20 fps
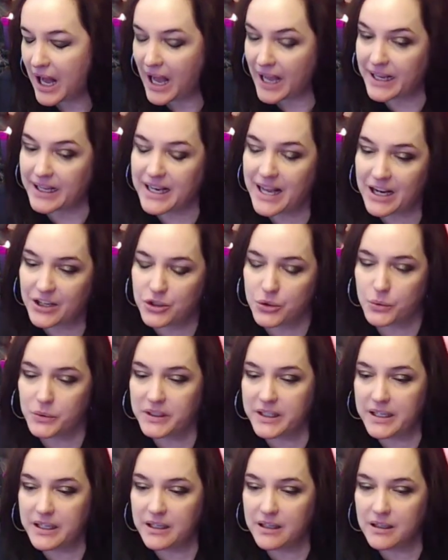I can
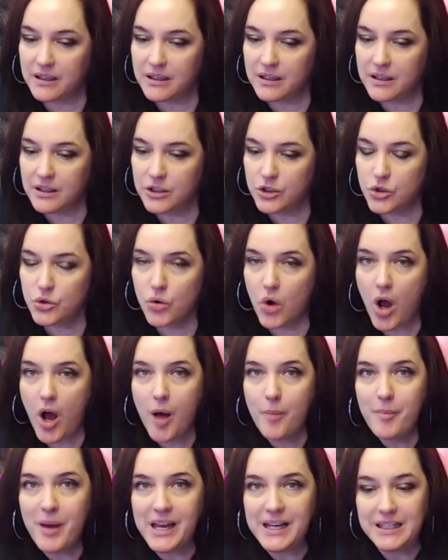actually
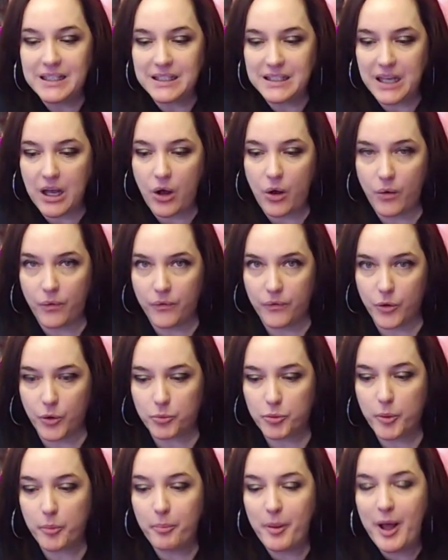draw myself or
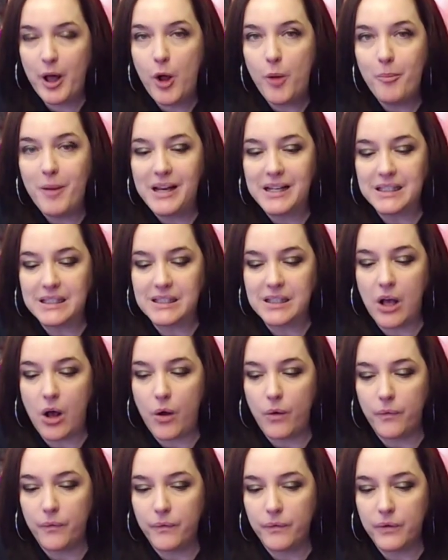propel
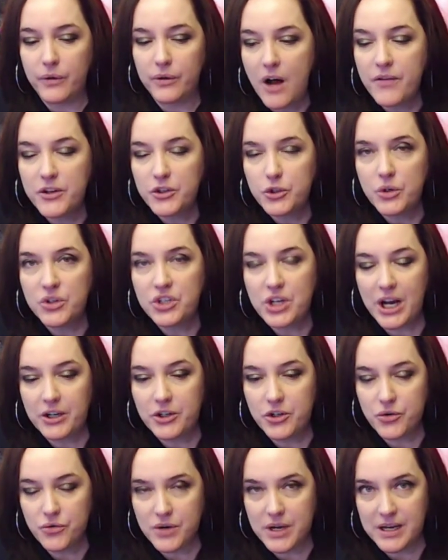myself on the
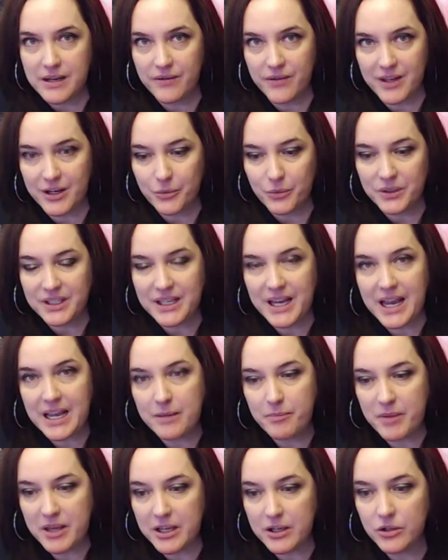trajectory that it would
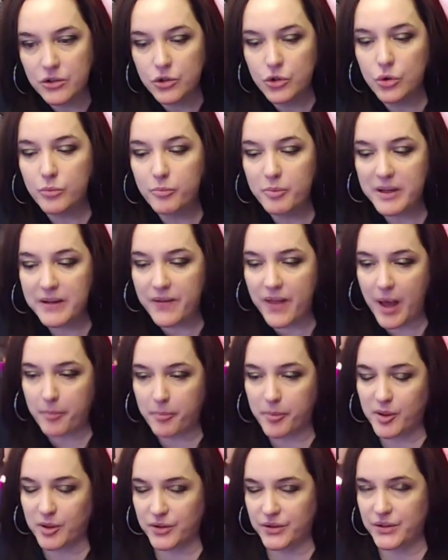take me to be that
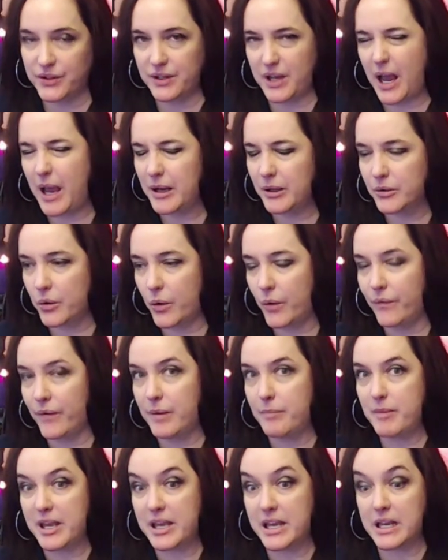person. I don't know if
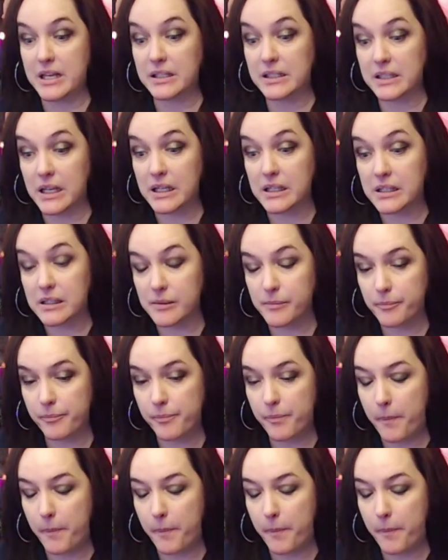I'm making sense.